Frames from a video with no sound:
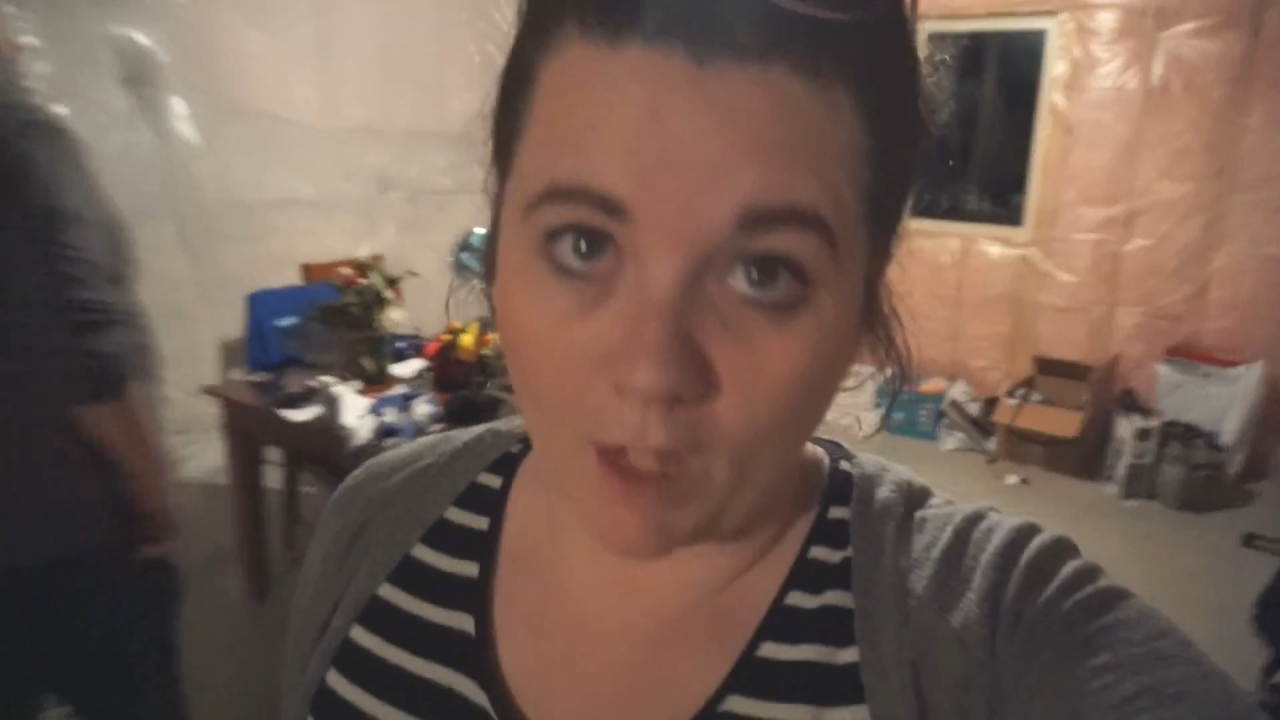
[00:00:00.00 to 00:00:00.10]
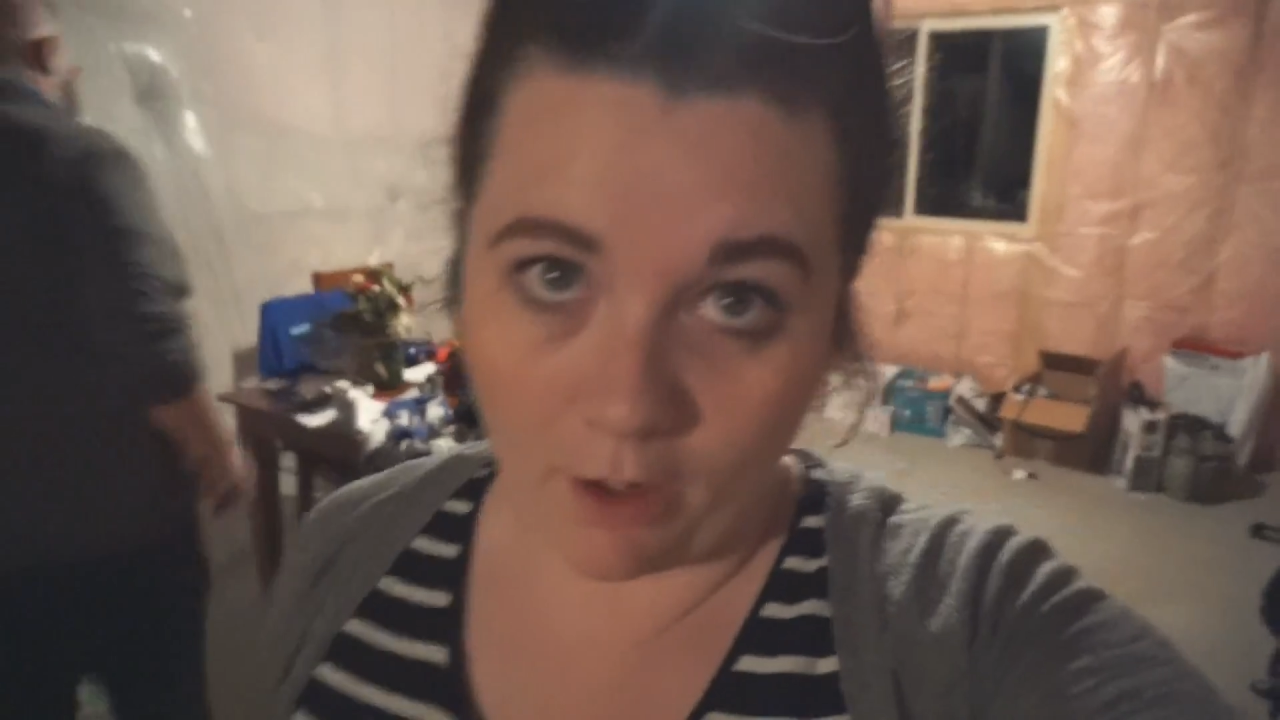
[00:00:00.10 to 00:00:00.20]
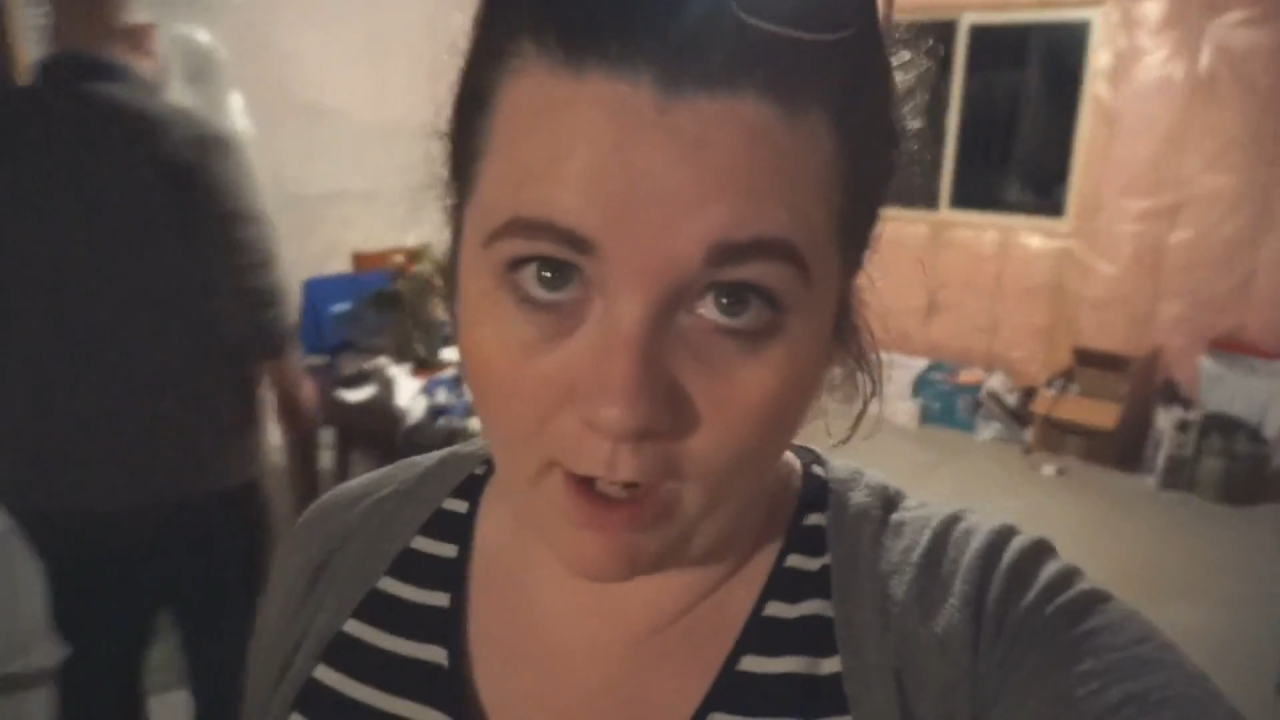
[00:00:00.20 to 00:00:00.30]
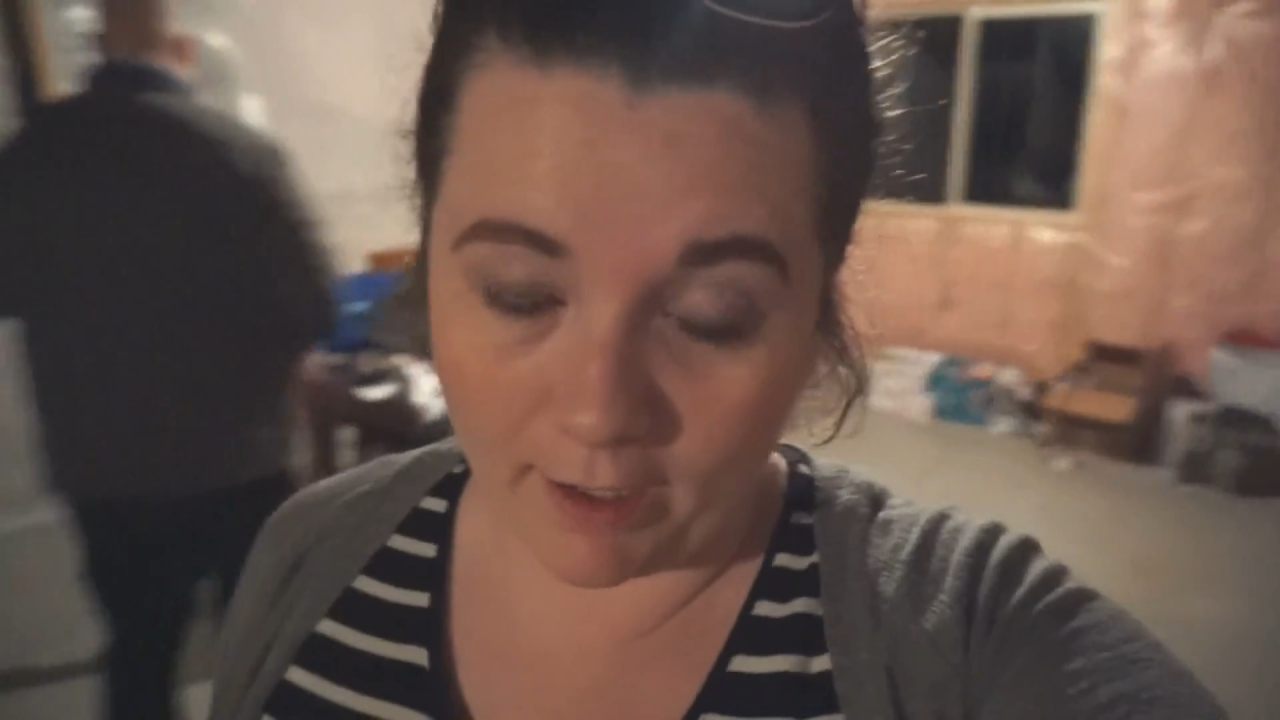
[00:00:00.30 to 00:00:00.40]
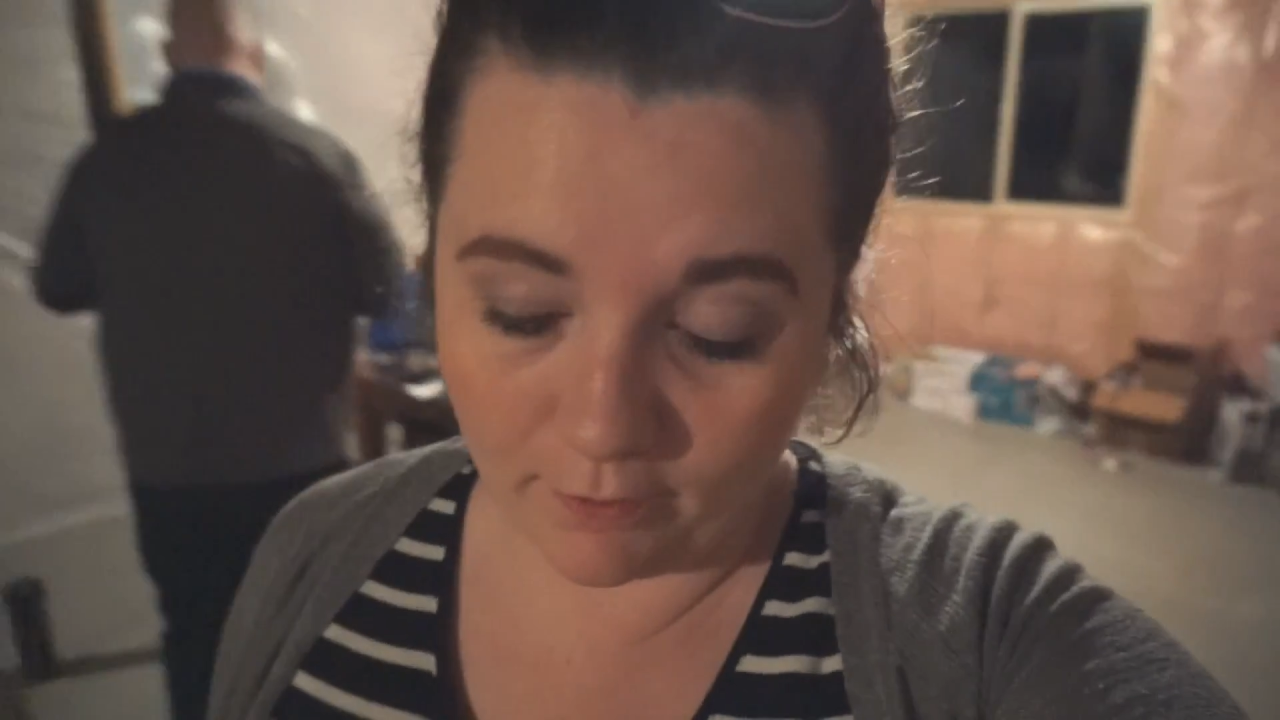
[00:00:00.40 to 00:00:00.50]

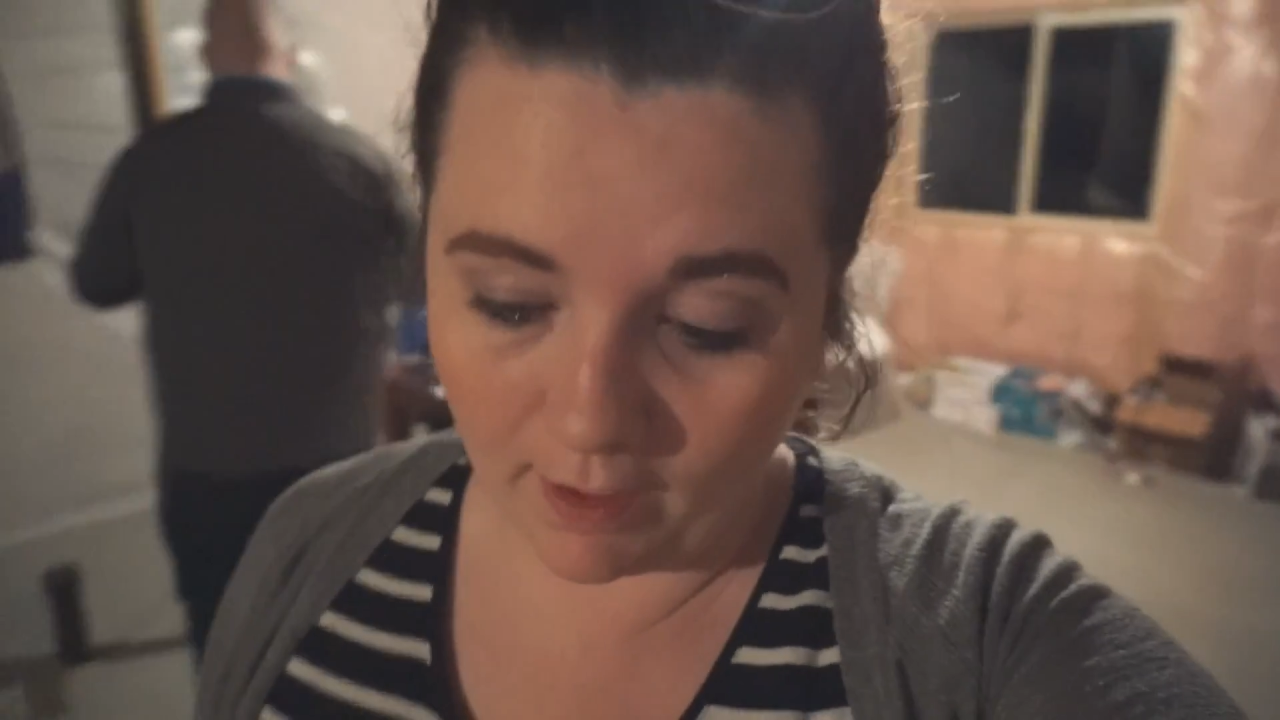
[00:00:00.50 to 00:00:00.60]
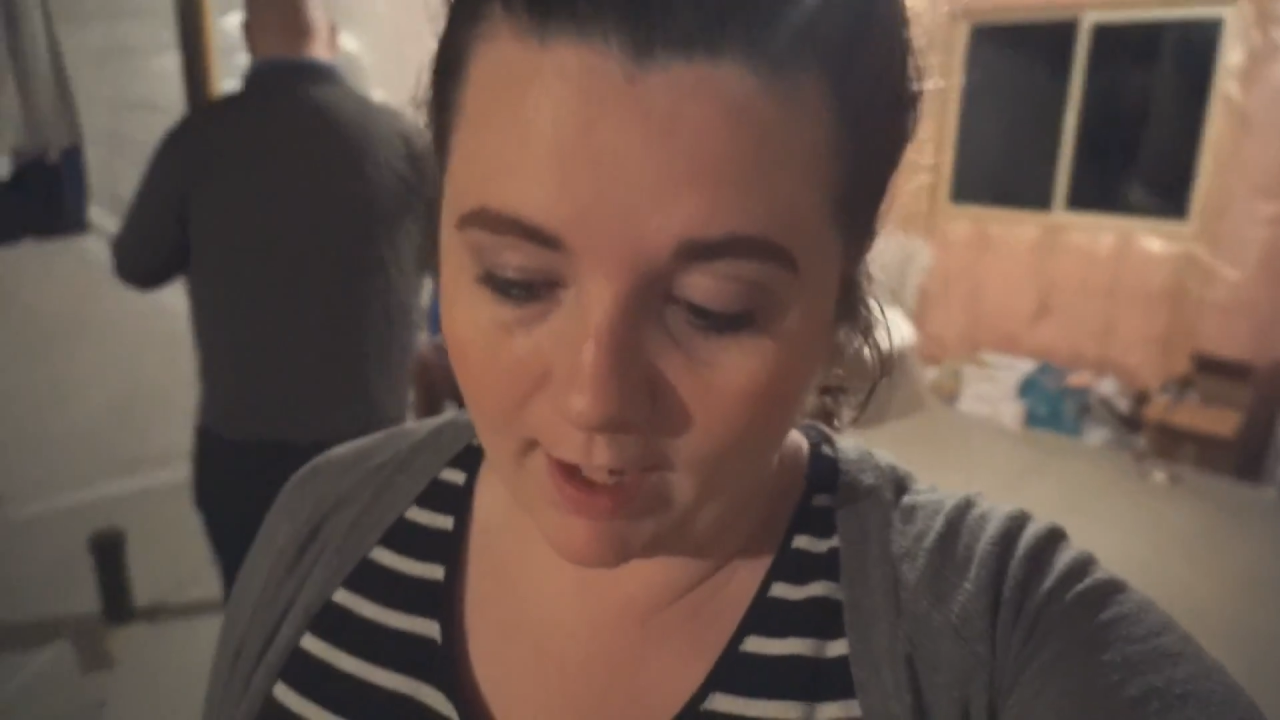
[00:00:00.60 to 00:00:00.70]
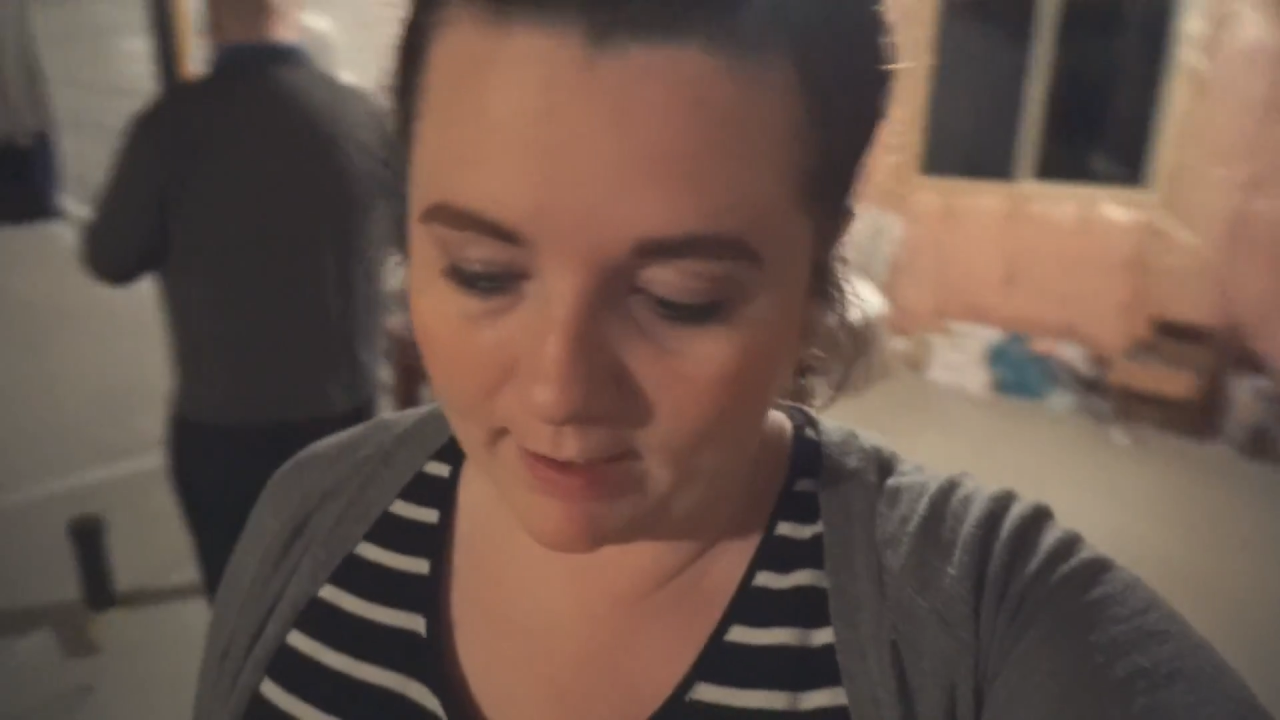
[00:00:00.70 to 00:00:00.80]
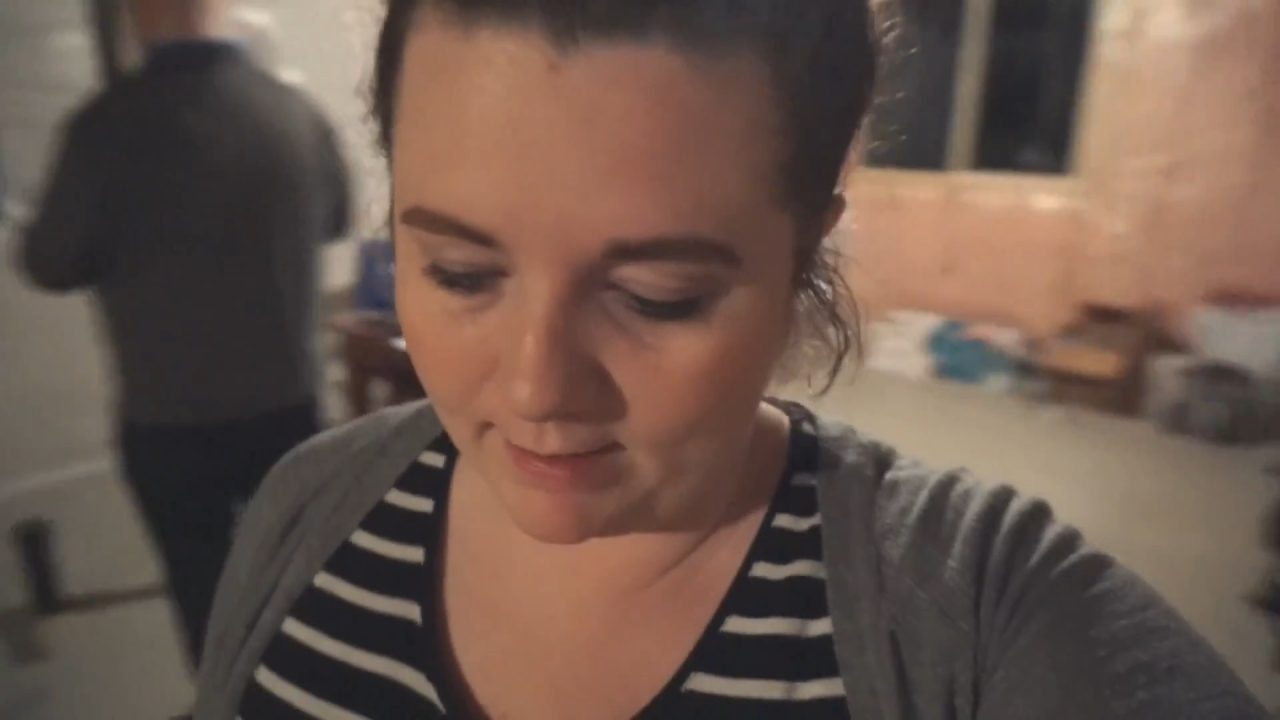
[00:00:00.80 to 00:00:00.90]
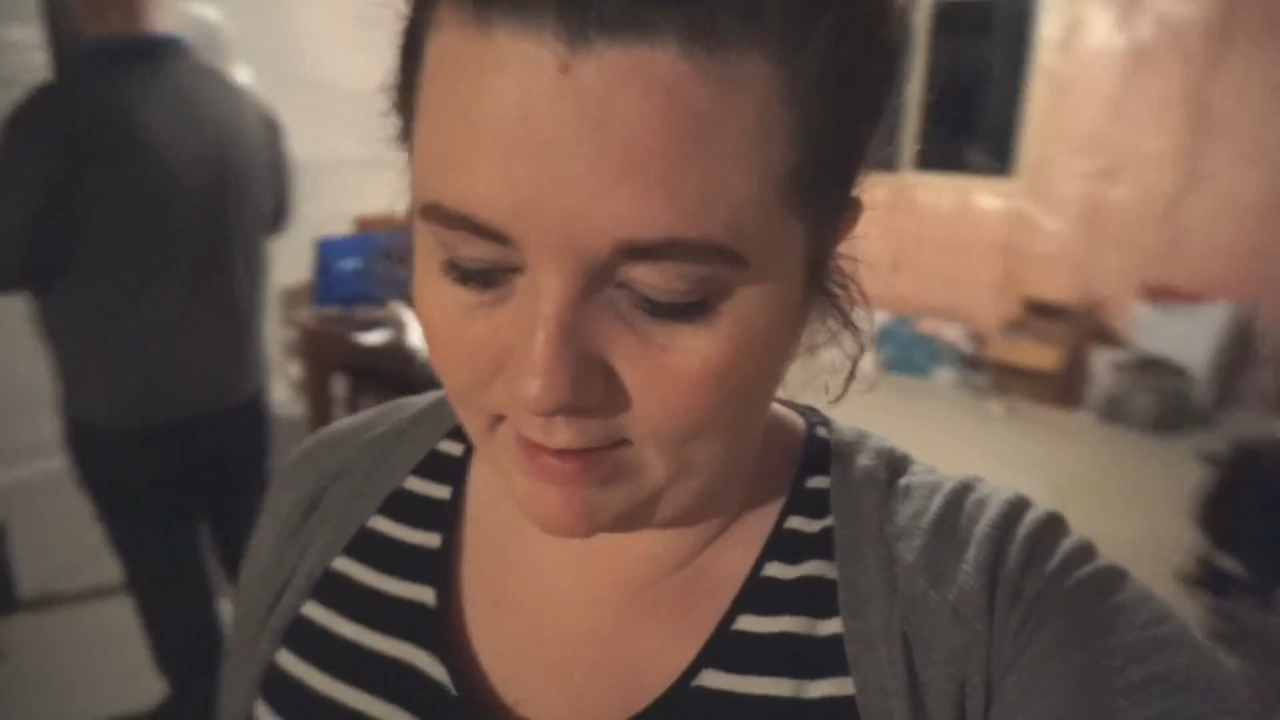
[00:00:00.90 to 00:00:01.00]
Alright you guys,